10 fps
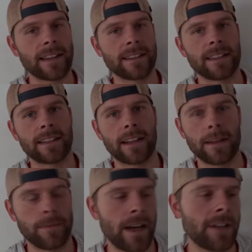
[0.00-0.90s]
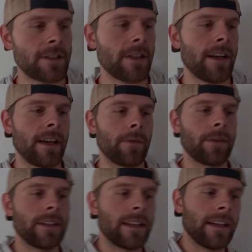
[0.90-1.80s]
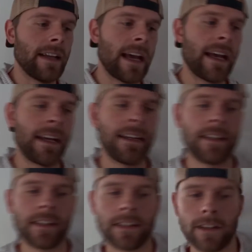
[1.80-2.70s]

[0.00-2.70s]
the decline bench and we did